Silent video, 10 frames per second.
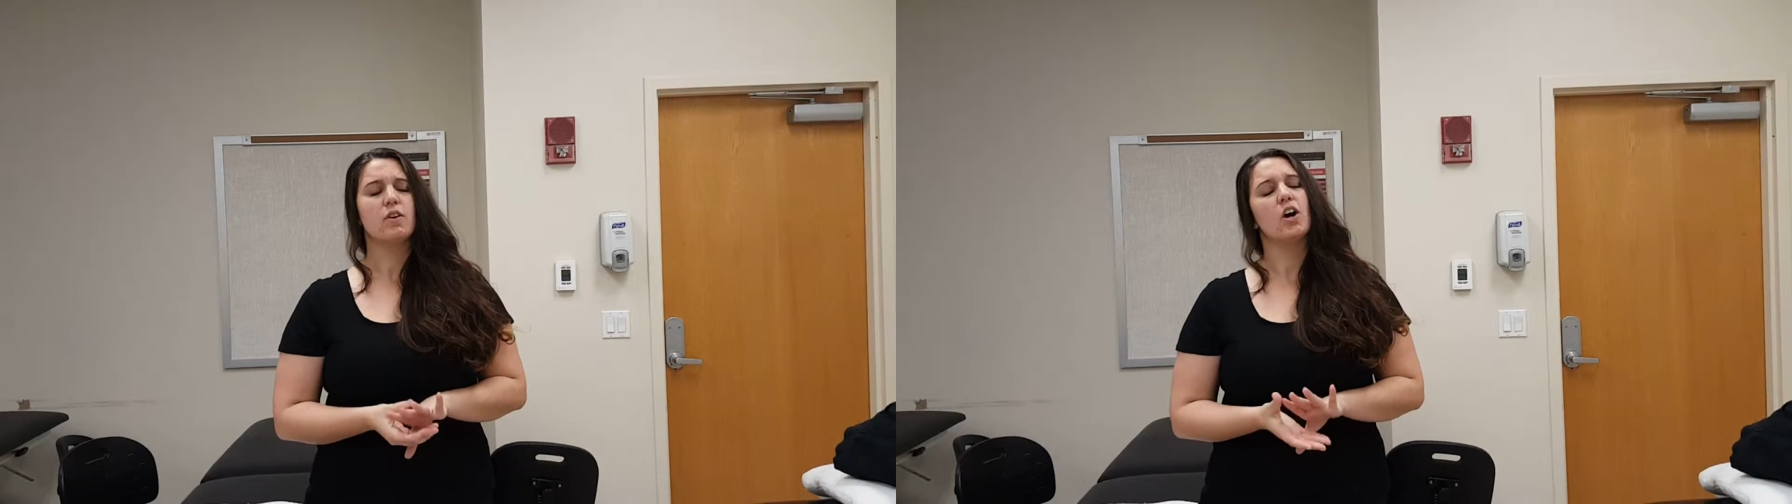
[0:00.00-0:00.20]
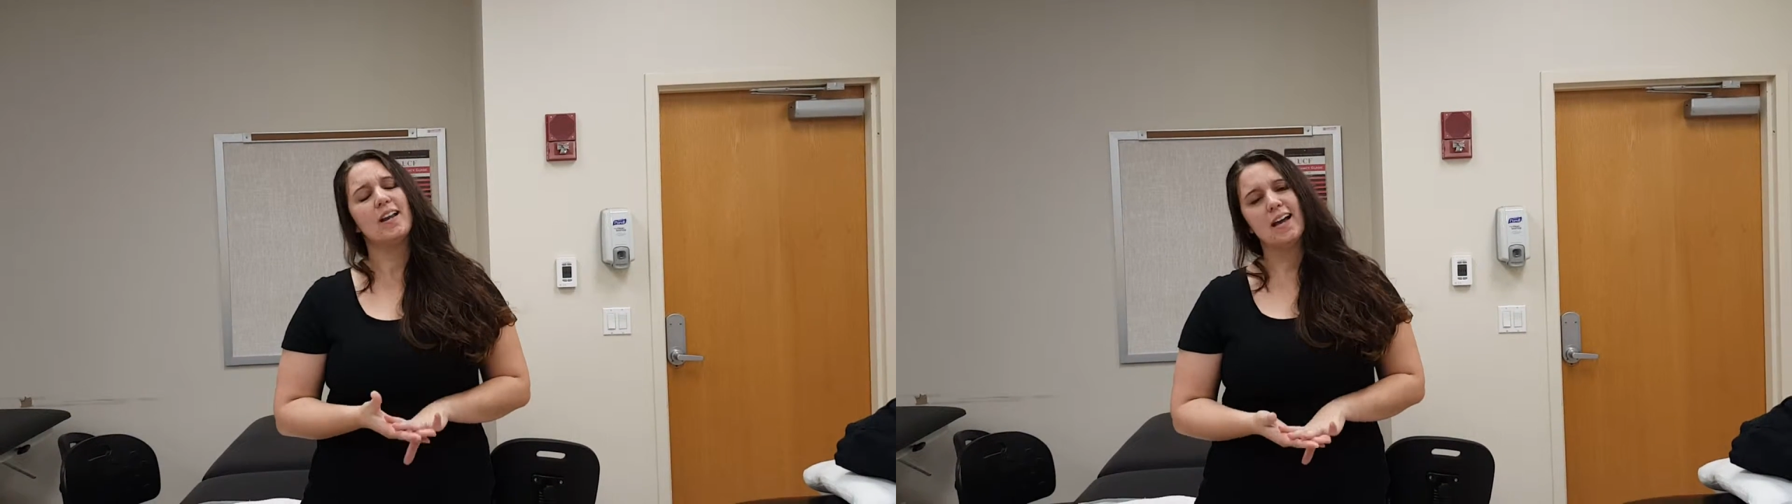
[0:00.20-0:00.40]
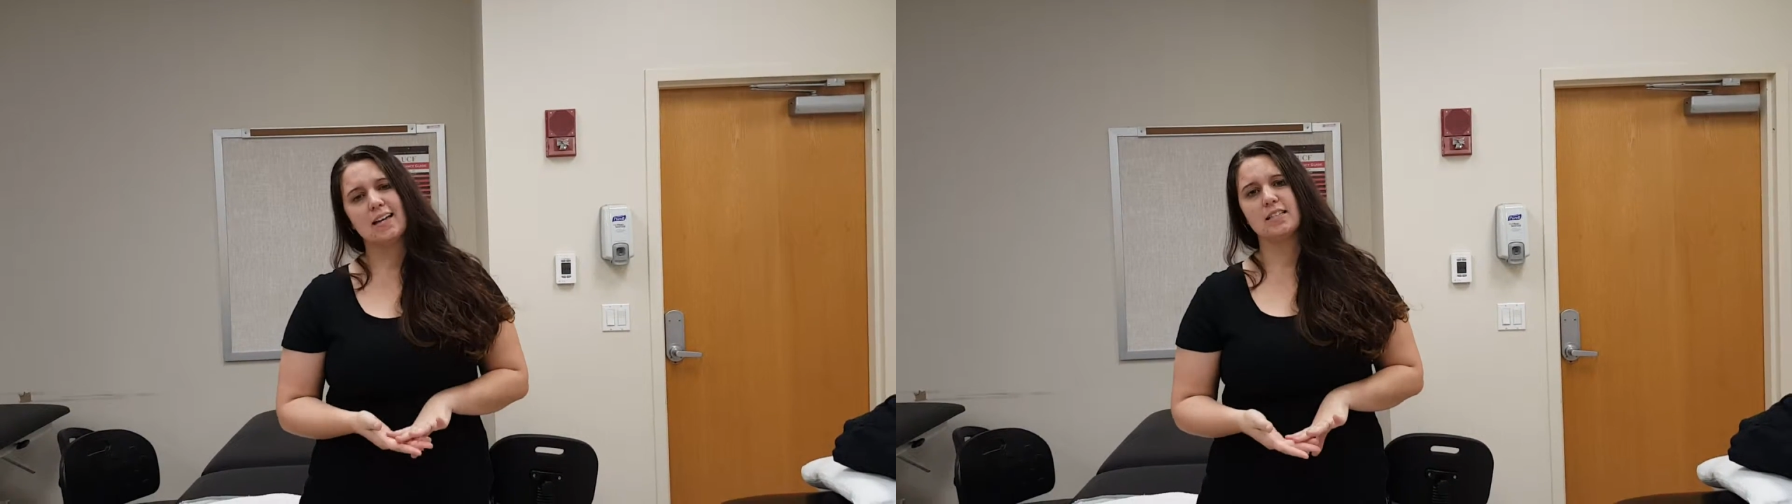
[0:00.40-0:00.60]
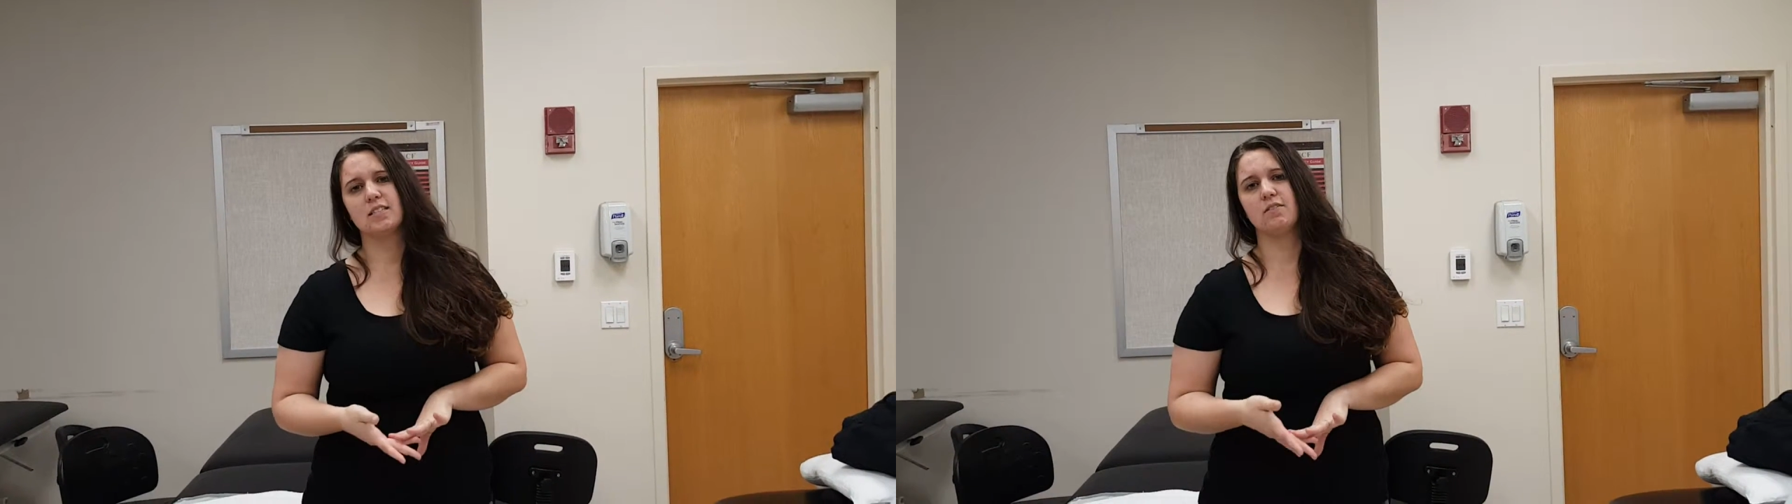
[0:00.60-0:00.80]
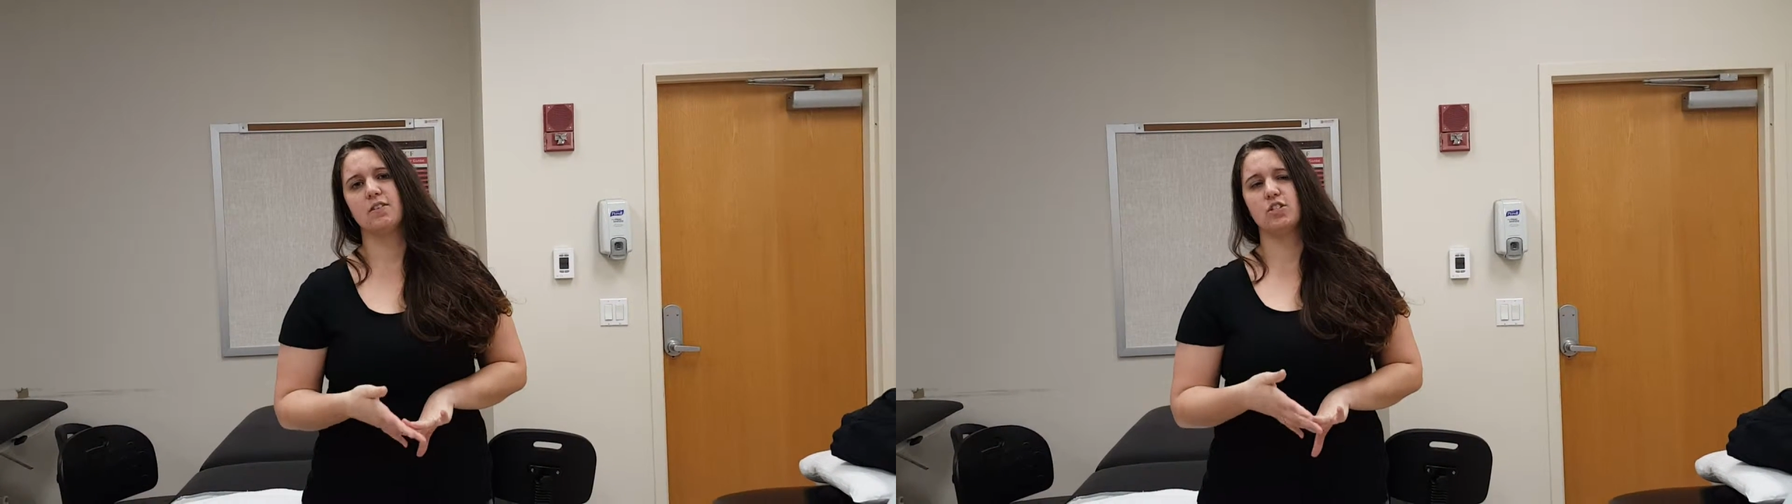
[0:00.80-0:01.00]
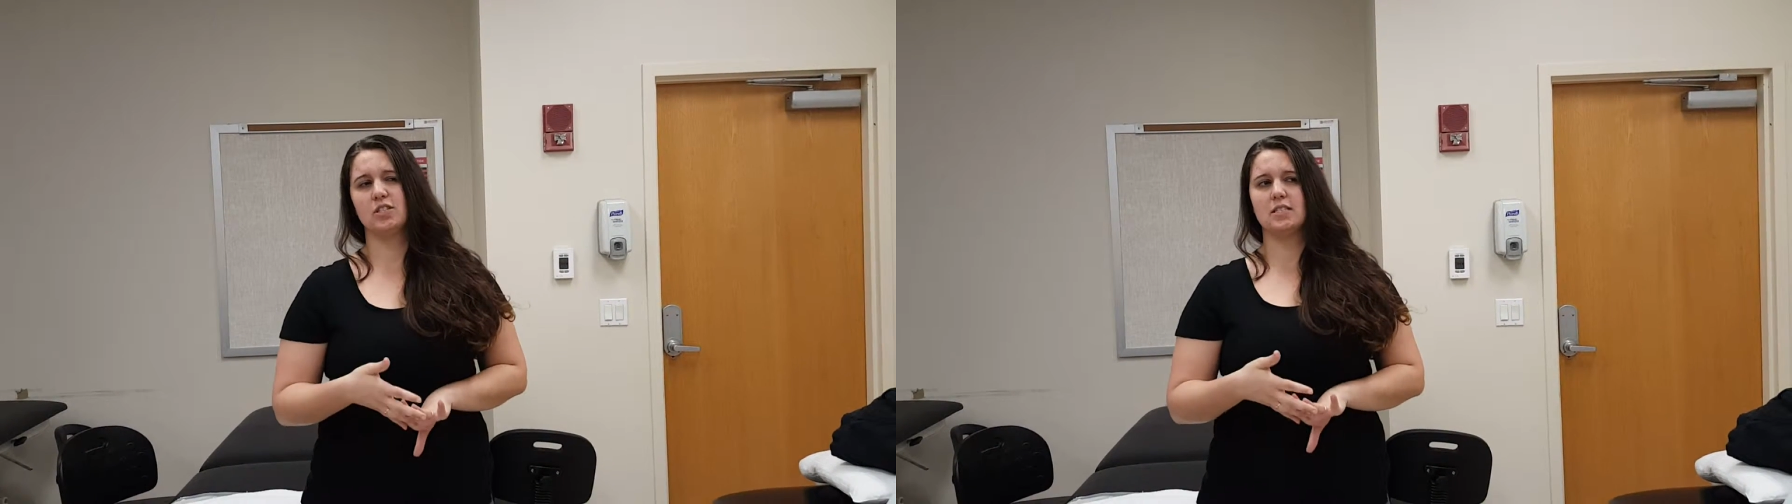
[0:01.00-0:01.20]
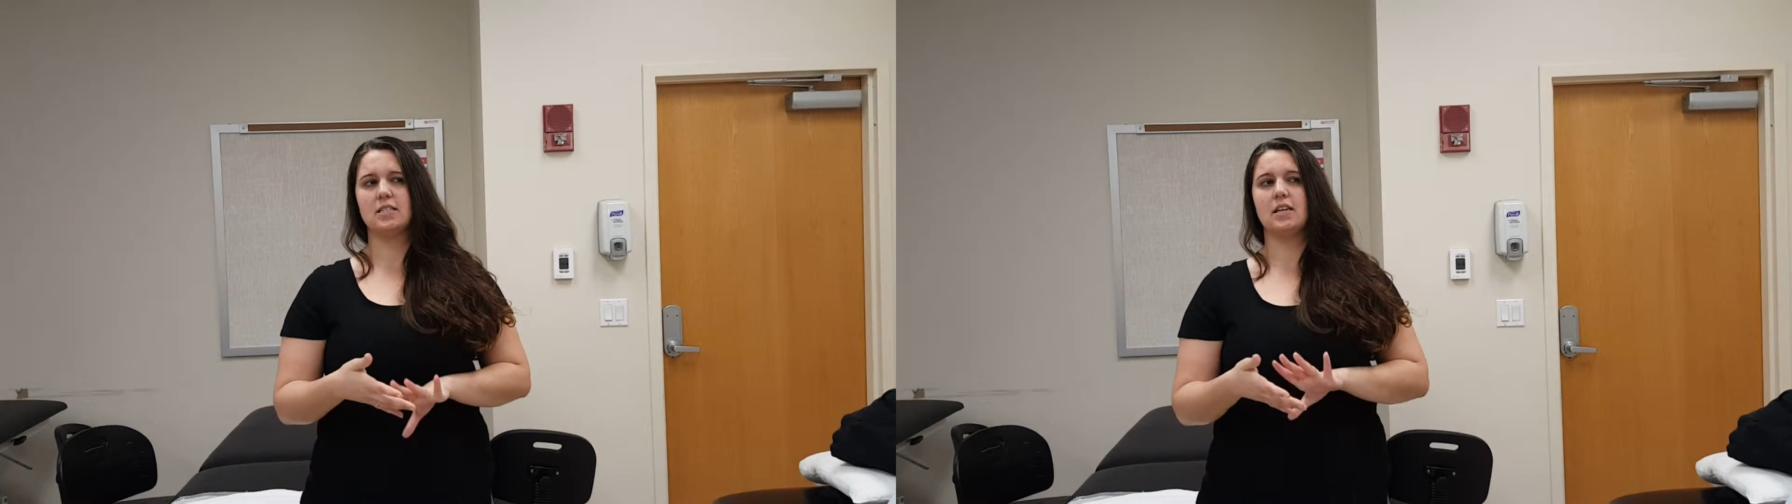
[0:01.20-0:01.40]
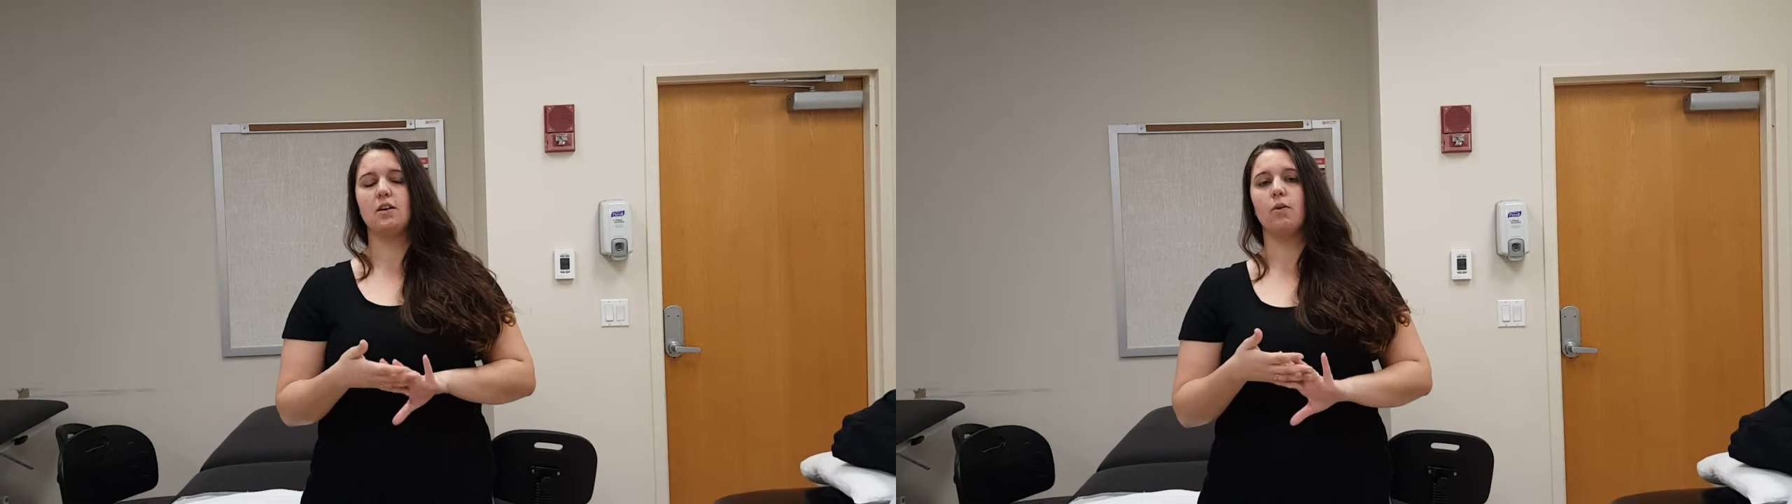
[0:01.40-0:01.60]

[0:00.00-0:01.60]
cardiac insufficiency